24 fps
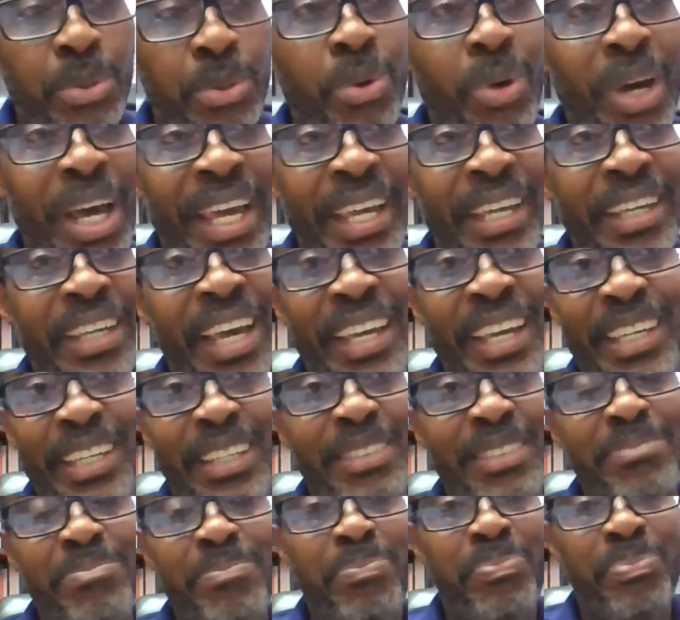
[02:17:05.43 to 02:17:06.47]
So I
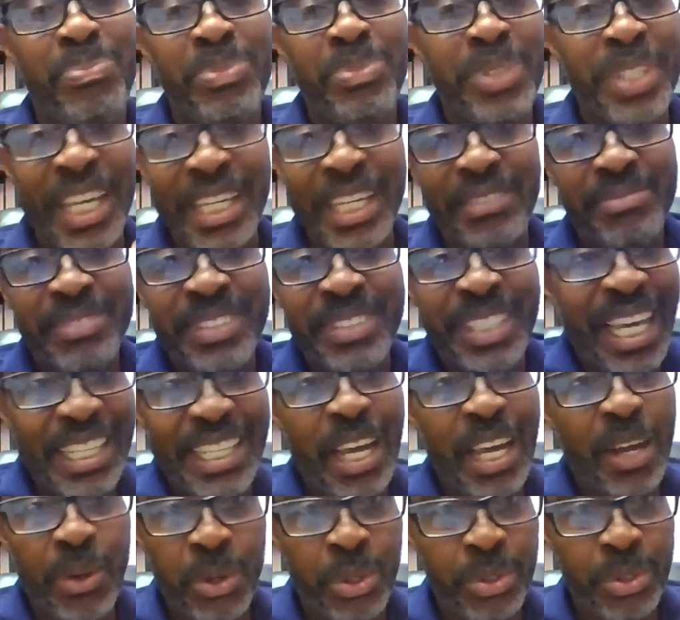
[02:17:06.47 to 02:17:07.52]
can
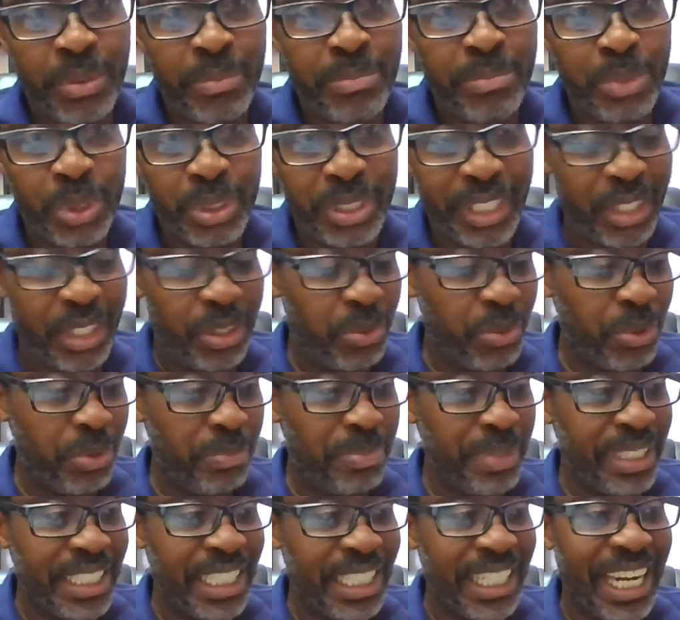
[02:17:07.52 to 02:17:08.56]
gather all the music
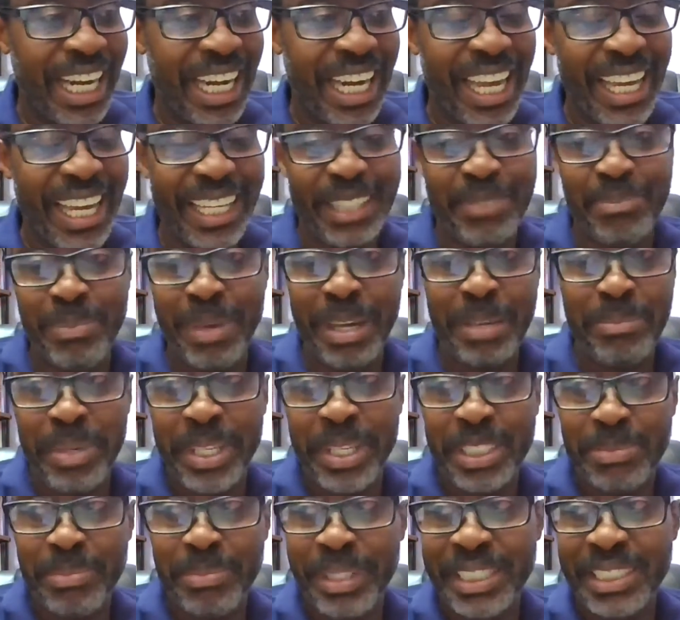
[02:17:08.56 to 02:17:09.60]
equipment that I like in my
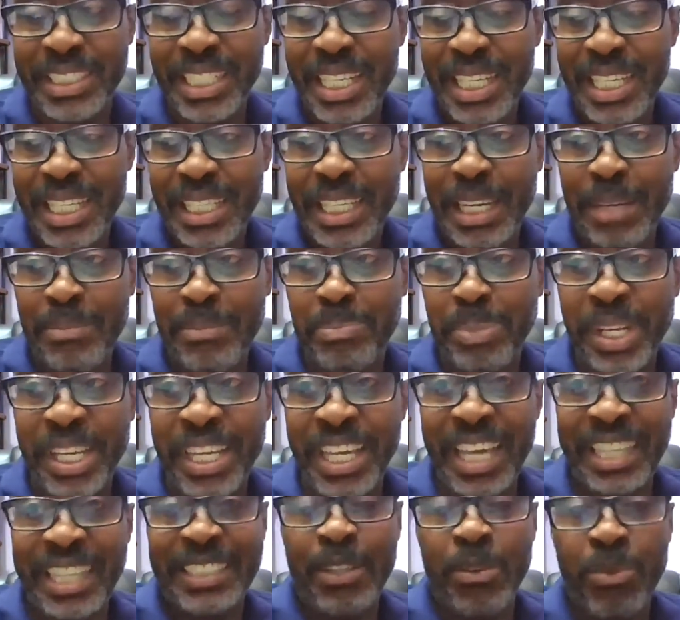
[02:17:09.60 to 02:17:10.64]
basement and
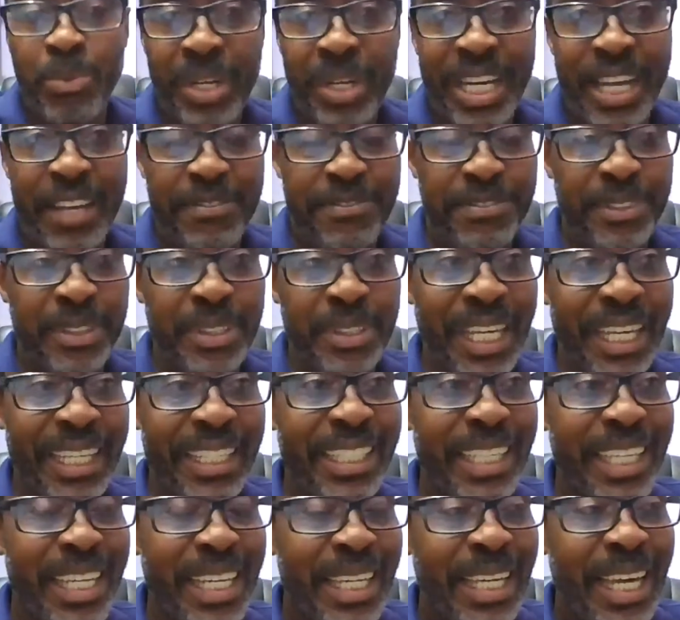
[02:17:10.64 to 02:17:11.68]
play as and when I feel
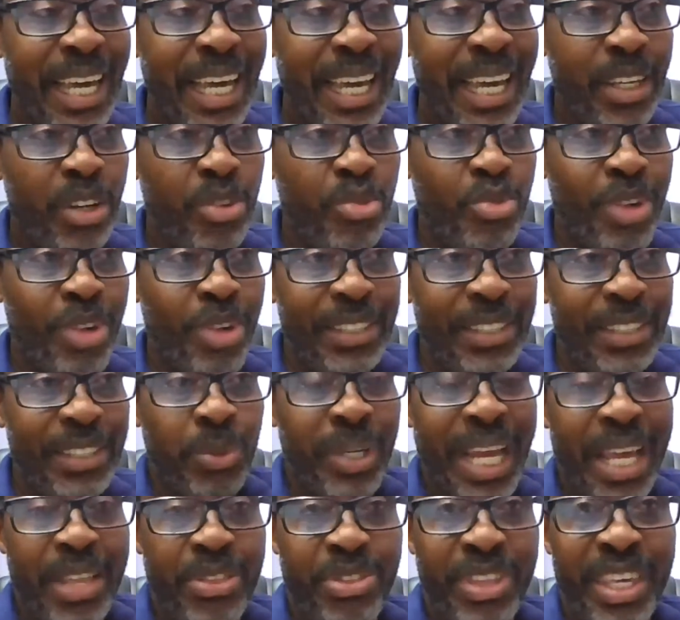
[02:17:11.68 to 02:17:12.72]
like. I can write
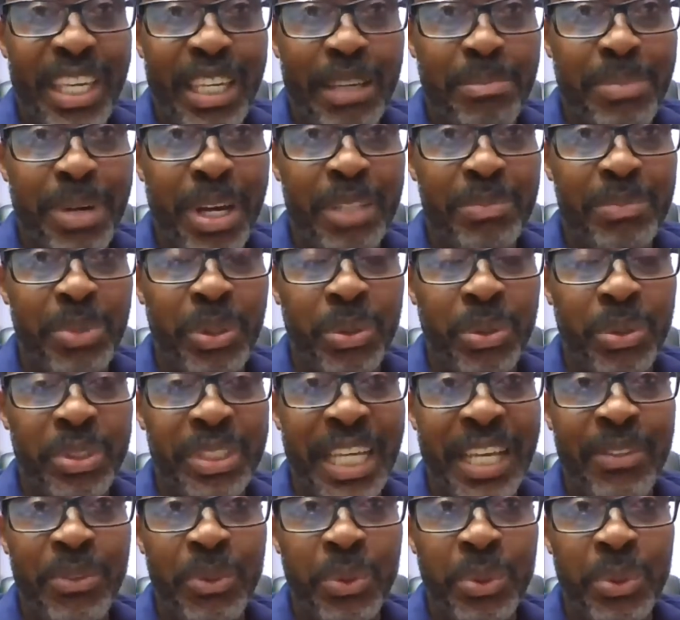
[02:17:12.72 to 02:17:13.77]
what I think about,
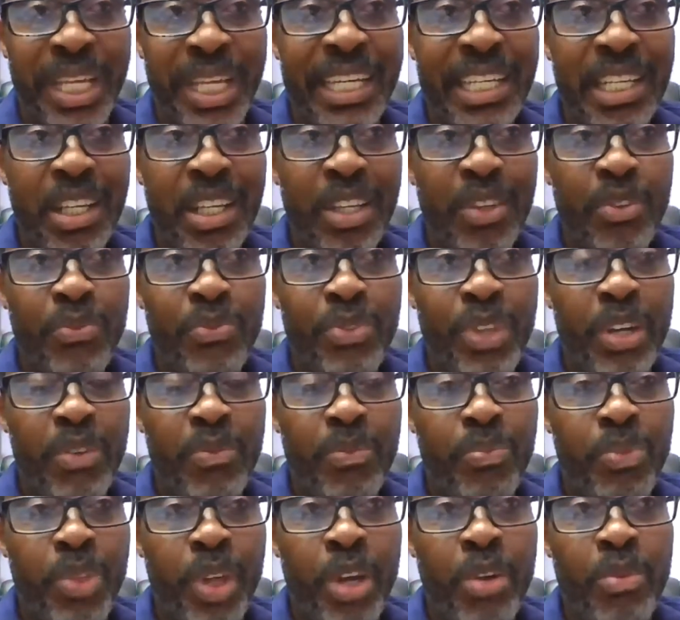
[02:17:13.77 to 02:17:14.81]
because I know that
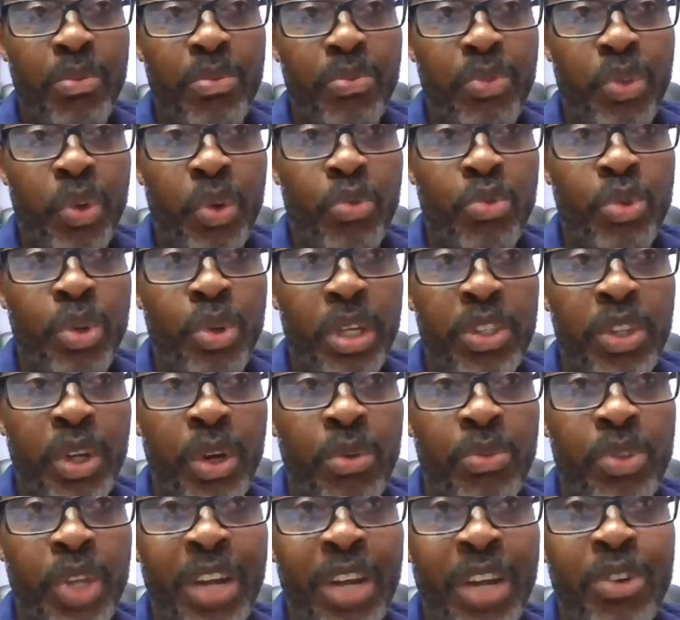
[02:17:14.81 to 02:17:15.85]

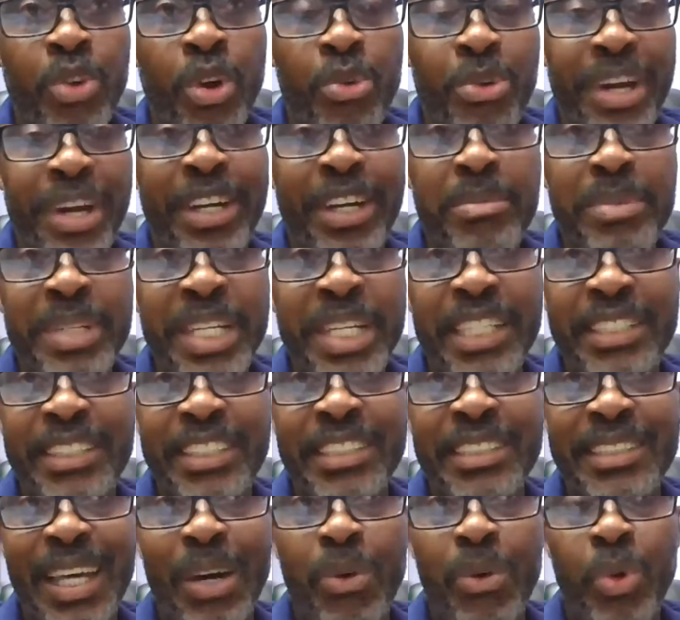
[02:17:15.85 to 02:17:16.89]
there are no
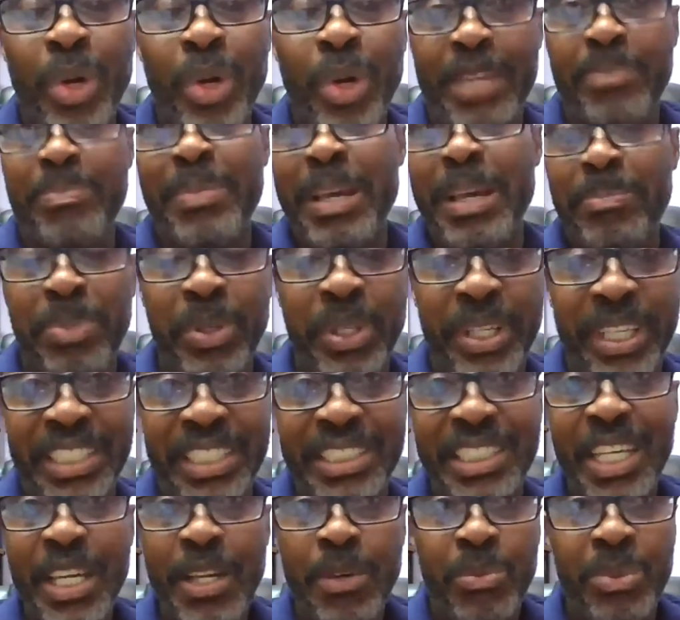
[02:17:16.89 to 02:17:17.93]
recriminations that will hit my
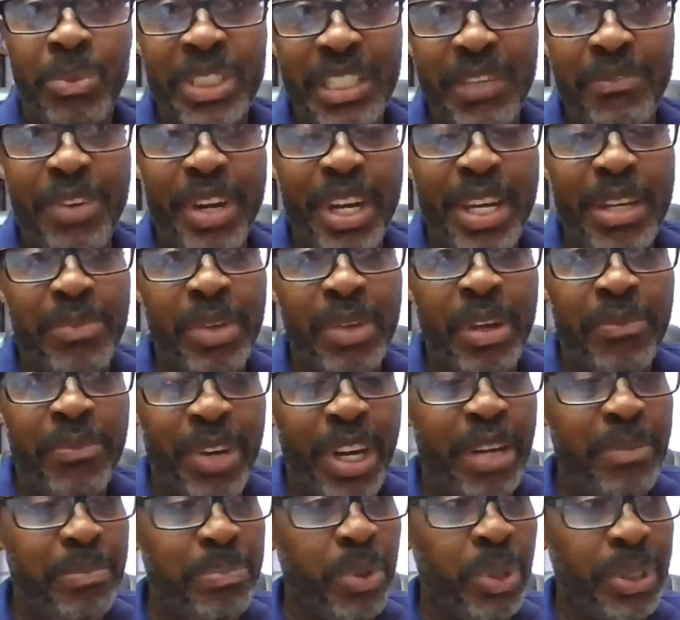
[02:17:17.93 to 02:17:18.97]
pocket, which is a
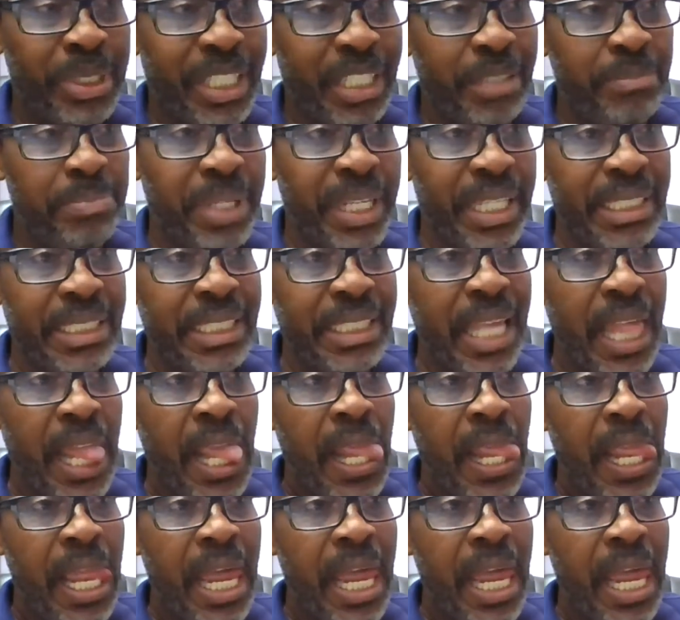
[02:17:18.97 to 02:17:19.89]
very important place.